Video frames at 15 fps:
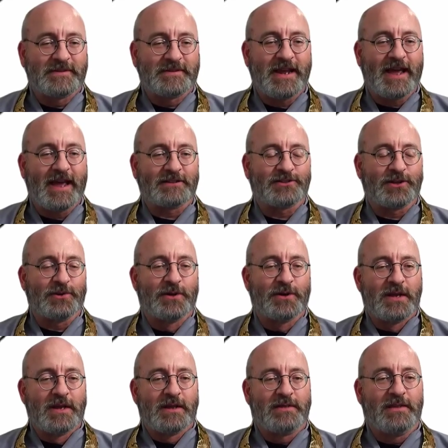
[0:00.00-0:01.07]
Yeah, so
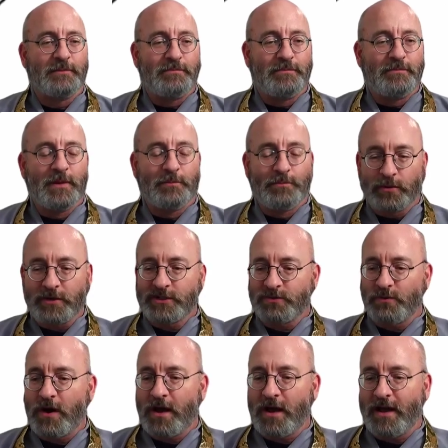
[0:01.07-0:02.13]
the bodhi
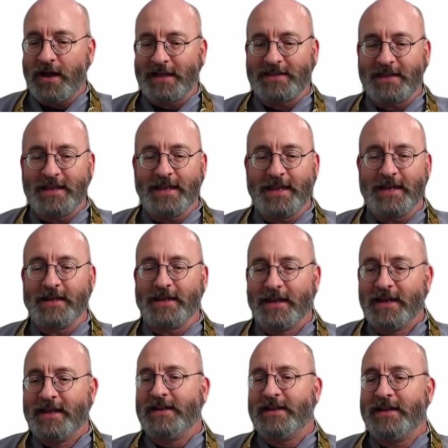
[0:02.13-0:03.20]
svaha at the end
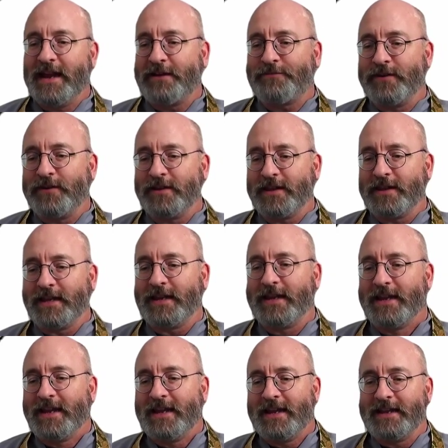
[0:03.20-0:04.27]
definitely
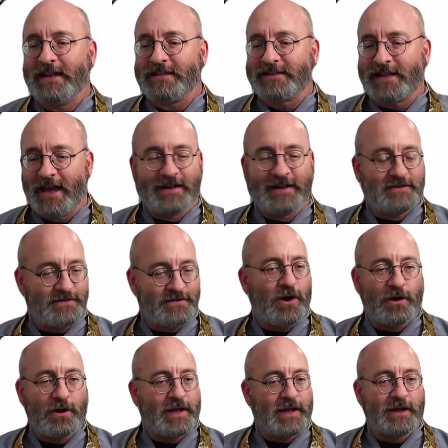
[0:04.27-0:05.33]
is kind of
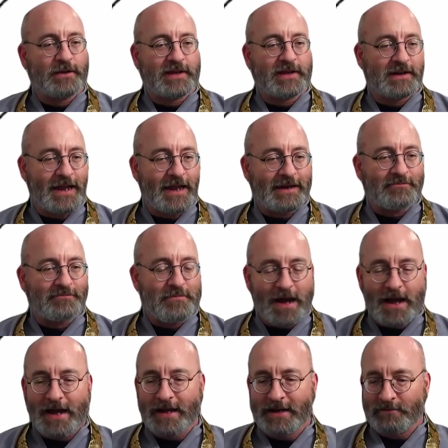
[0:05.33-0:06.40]
all hail the enlightened
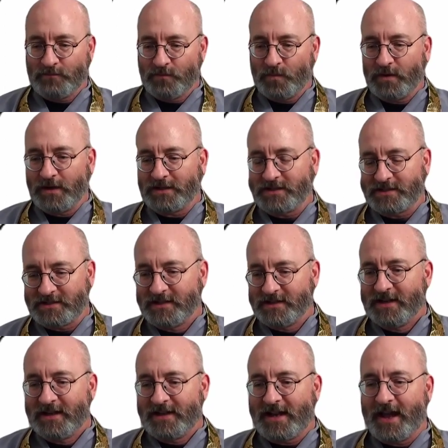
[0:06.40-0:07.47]
mind. It's
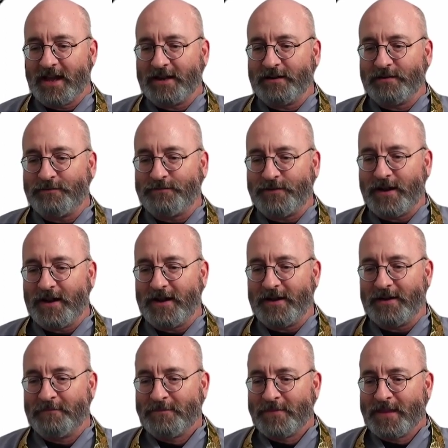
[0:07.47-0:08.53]
kind
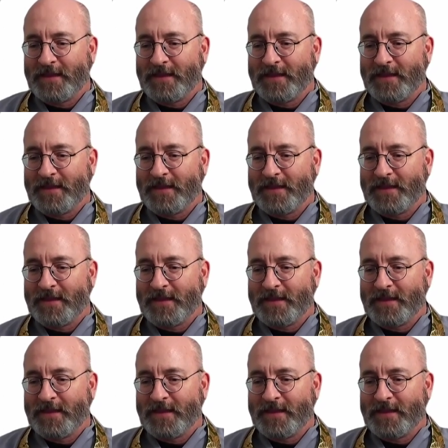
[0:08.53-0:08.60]
of,